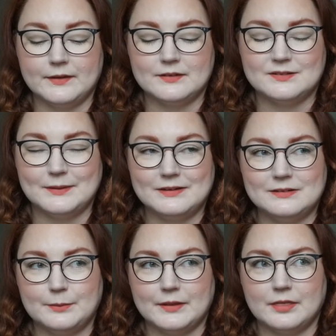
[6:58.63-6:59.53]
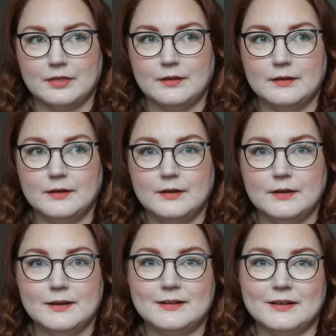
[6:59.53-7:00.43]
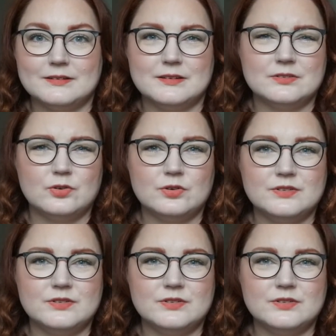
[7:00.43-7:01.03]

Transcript: It smells a bit. It has a strong